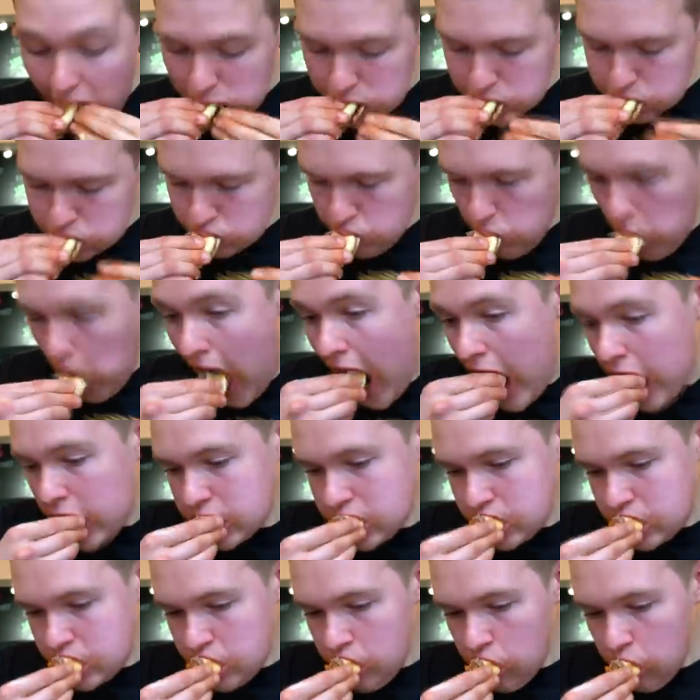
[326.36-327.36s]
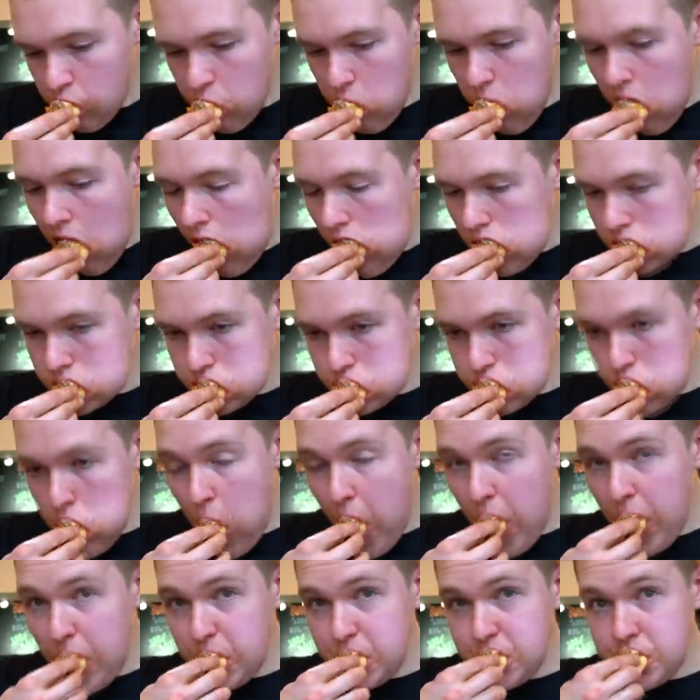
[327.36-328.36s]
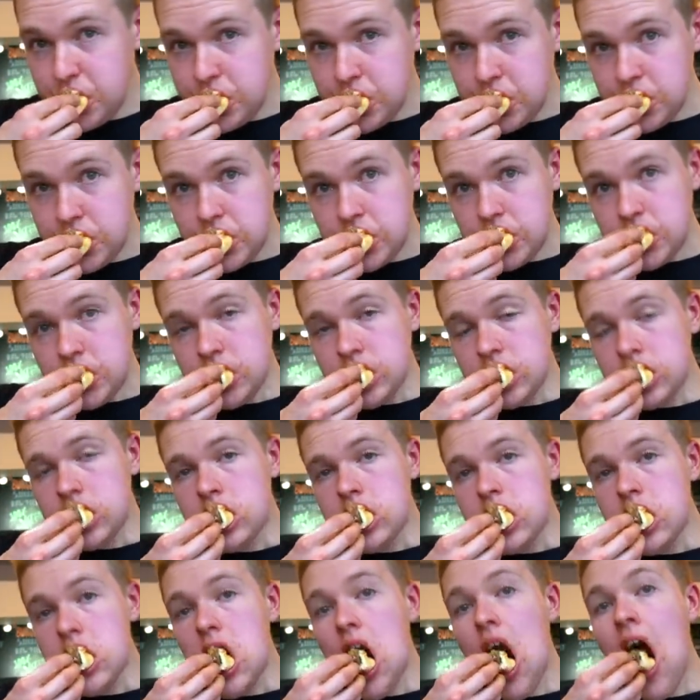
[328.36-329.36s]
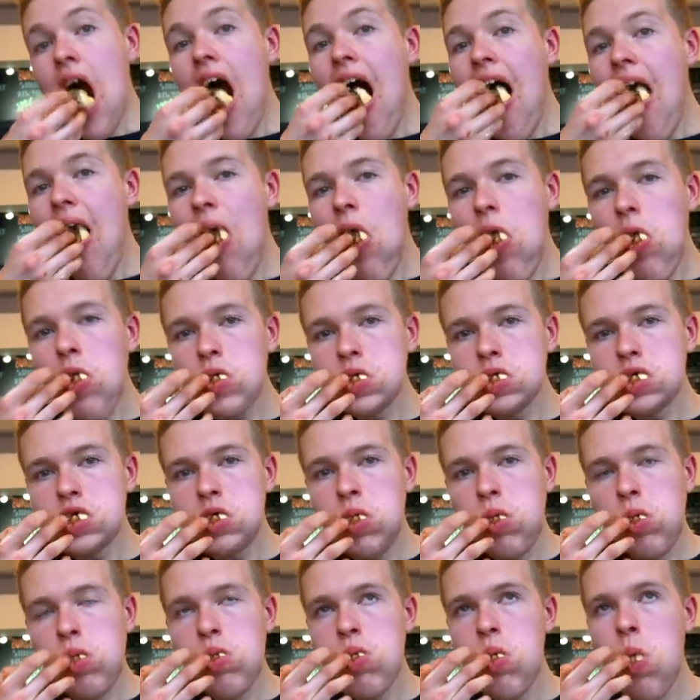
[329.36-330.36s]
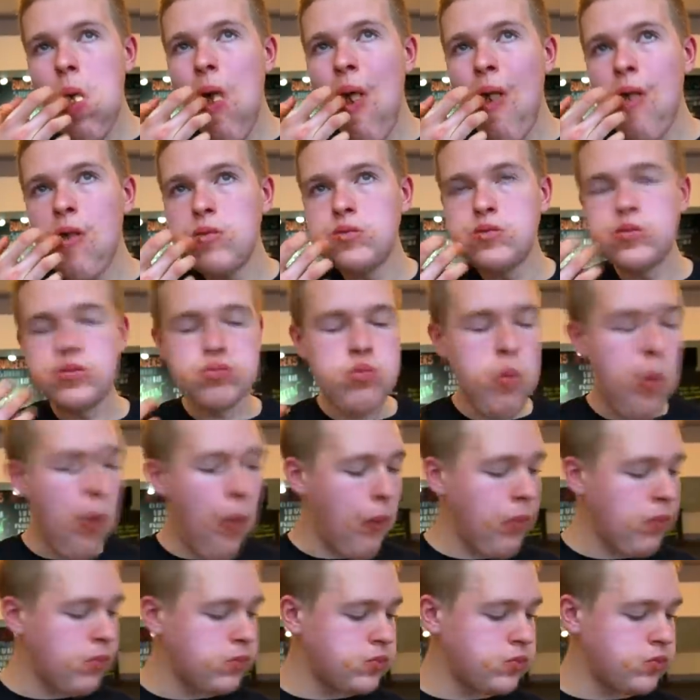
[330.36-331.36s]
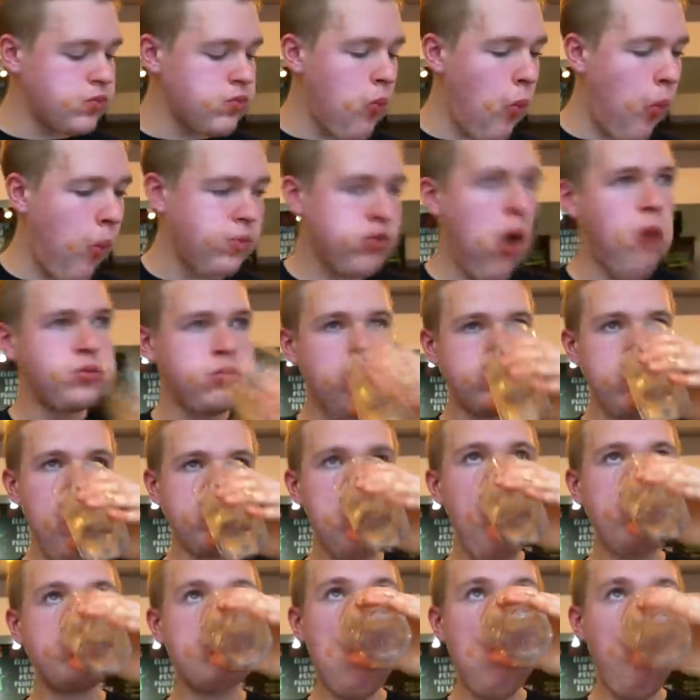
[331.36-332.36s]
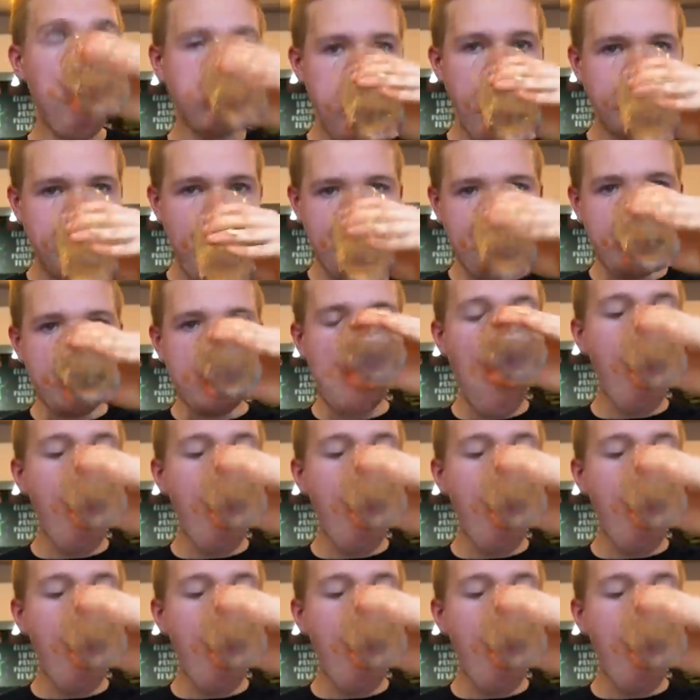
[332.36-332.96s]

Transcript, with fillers: in the future to do something even crazier. But guys, I want to thank you for watching, and of course, don't forget to like, comment, and